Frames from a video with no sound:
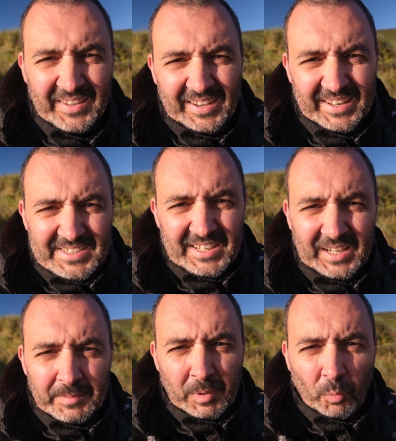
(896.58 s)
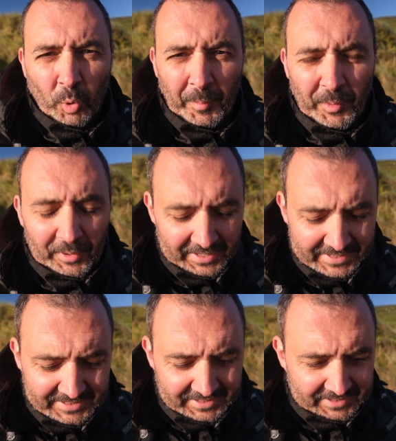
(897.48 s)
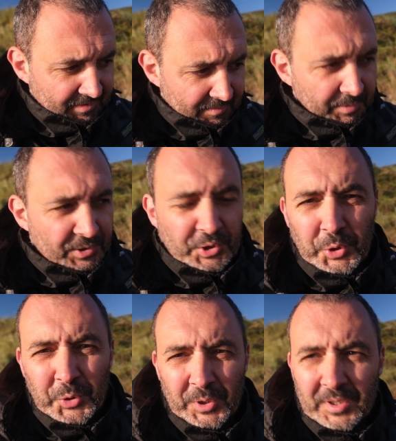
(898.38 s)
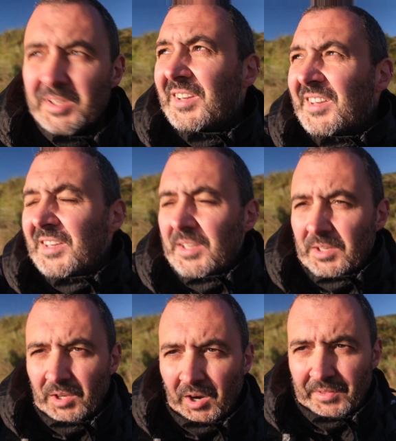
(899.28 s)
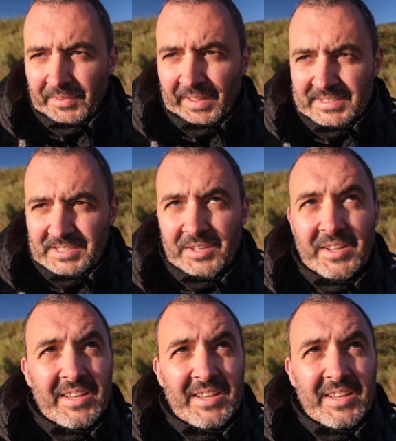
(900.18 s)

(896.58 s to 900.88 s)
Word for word: it is a little bit warmer at least, but two, now that sun